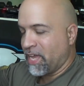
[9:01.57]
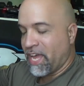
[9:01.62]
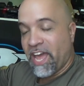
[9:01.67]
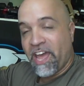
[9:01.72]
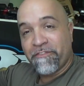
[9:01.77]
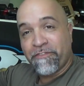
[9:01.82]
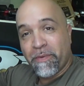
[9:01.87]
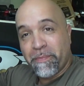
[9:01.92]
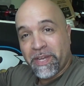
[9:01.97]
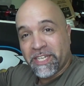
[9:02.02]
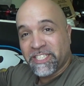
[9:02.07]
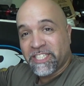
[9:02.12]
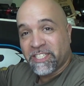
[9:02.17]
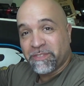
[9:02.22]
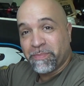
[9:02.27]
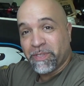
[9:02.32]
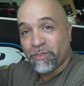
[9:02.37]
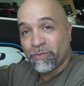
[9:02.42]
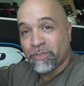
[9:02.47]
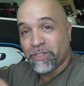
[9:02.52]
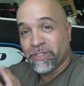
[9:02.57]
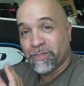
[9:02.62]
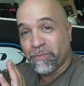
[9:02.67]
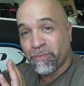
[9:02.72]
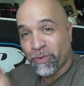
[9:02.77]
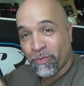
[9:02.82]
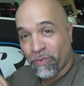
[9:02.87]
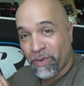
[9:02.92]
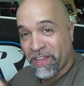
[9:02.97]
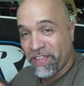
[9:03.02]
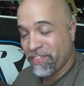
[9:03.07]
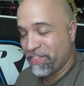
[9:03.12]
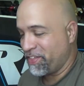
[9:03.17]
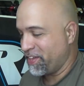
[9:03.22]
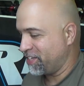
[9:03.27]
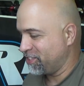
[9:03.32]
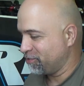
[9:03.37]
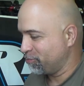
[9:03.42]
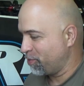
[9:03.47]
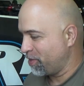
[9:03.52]
FMS has been doing some great
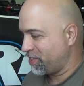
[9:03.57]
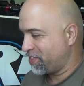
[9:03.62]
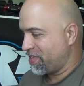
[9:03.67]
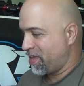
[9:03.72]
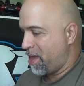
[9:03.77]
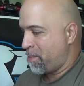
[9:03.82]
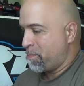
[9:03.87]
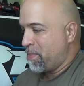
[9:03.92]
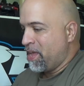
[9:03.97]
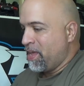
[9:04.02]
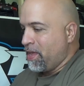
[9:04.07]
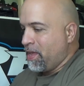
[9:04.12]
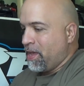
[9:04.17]
things with them.